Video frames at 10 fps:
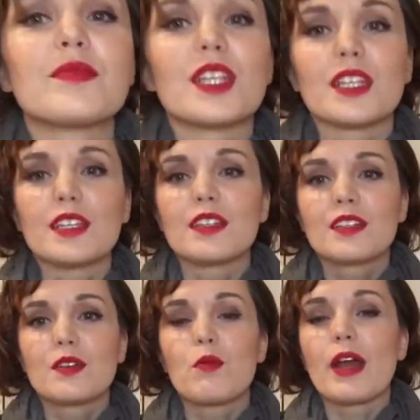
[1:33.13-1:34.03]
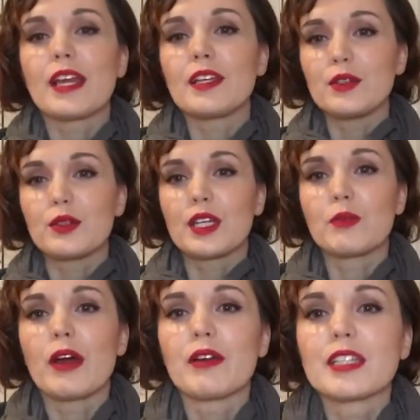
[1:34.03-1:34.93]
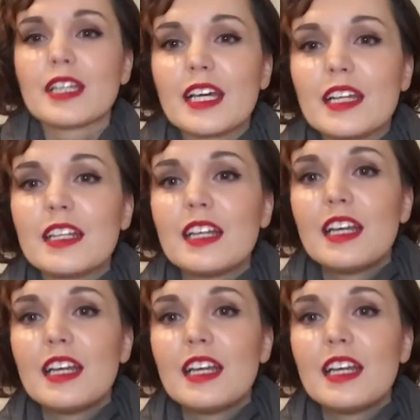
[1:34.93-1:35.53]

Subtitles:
the way you can wear it again.